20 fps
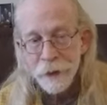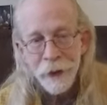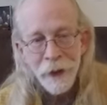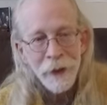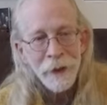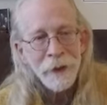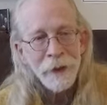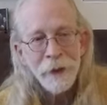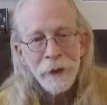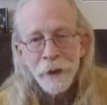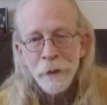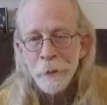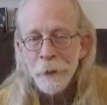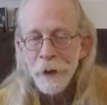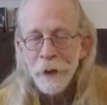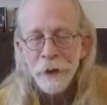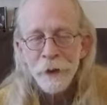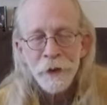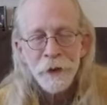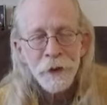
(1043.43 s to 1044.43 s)
nothing to
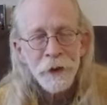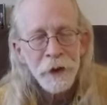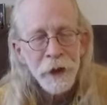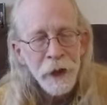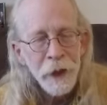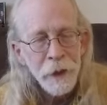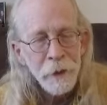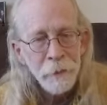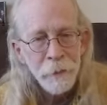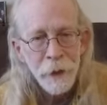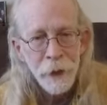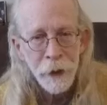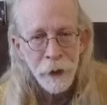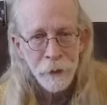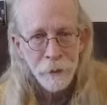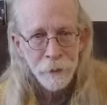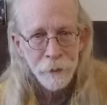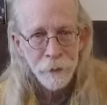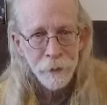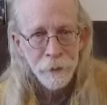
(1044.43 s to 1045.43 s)
be ashamed of.
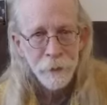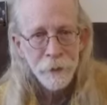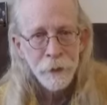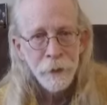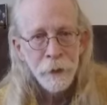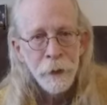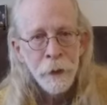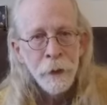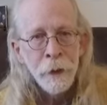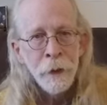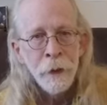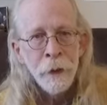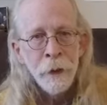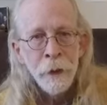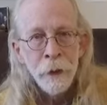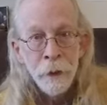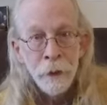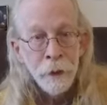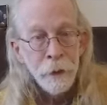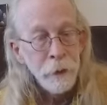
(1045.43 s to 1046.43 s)

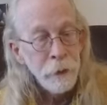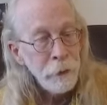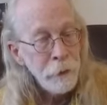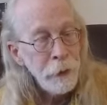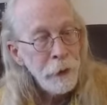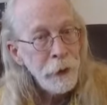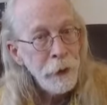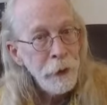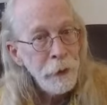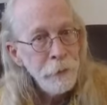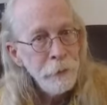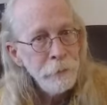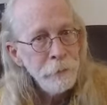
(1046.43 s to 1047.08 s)
Okay?